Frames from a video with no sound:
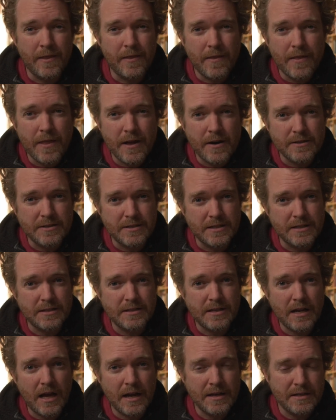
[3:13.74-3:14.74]
There's this
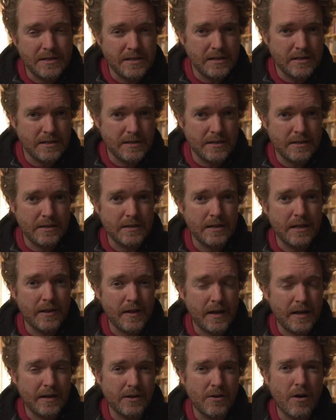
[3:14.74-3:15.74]
idea
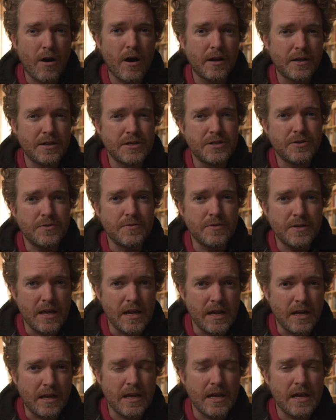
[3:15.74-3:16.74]
that God is
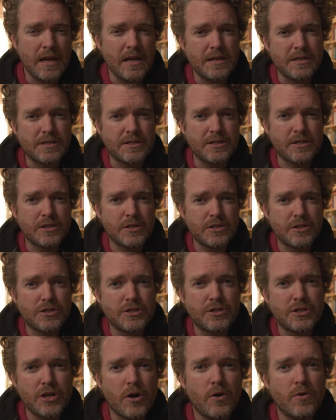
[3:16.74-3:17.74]
unique. He's
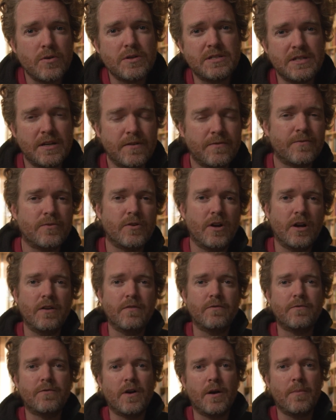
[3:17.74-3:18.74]
so
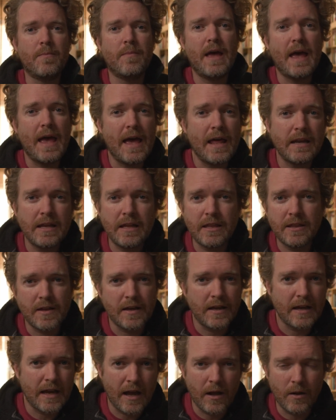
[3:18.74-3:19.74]
different from
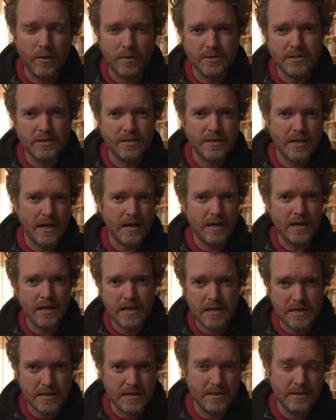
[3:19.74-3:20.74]
anything else that
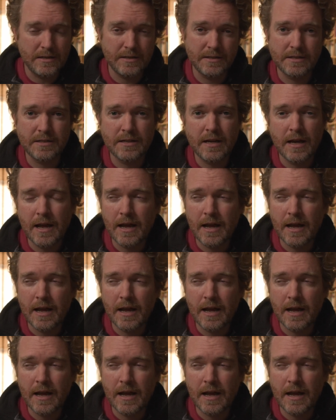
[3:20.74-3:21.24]
it's